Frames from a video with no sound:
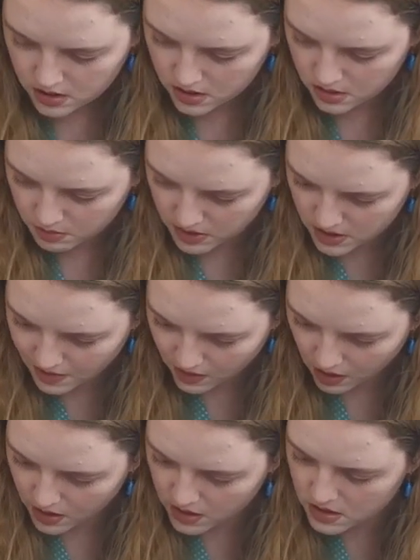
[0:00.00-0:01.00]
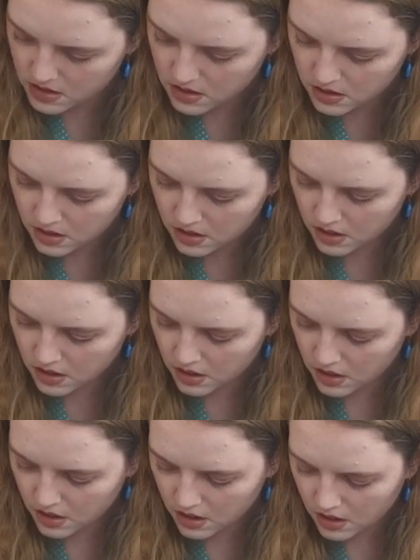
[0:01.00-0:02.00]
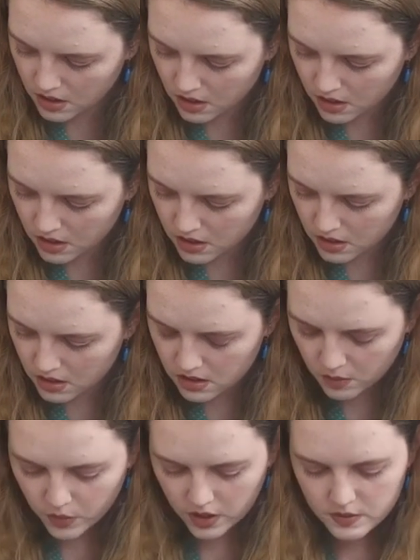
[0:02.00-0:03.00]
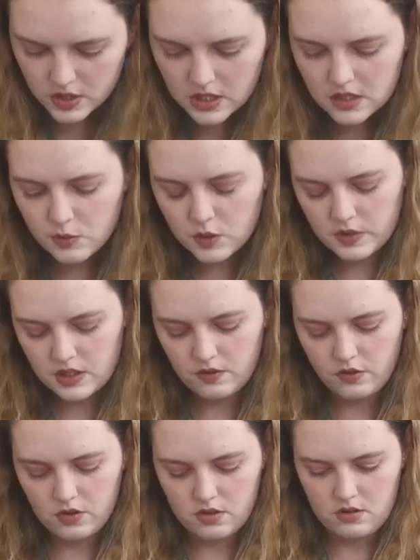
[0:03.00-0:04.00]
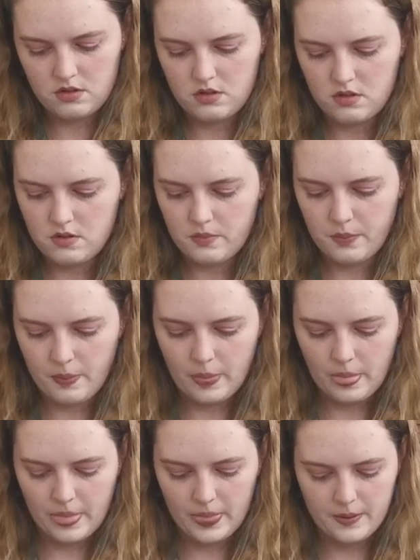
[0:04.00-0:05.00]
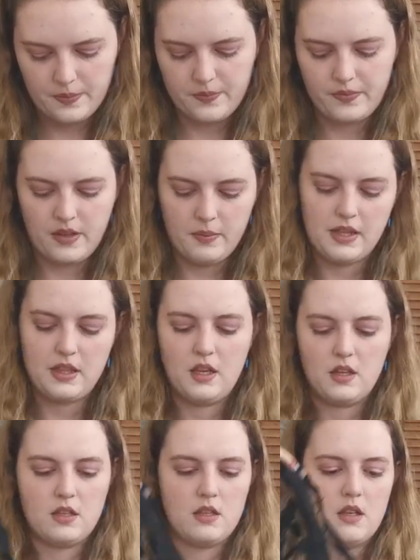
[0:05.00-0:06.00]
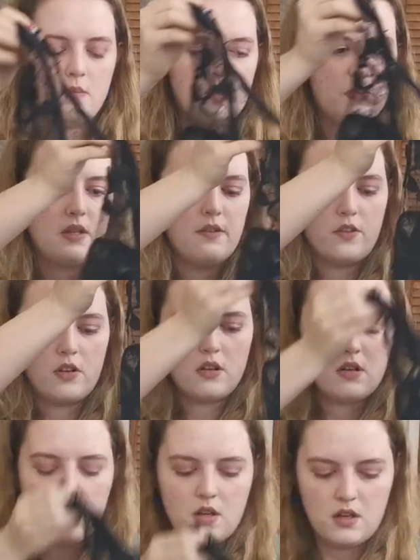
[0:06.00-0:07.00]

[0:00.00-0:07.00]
hooks. It must have eyes somewhere. So this must be the front. I mean, the other side must be the front.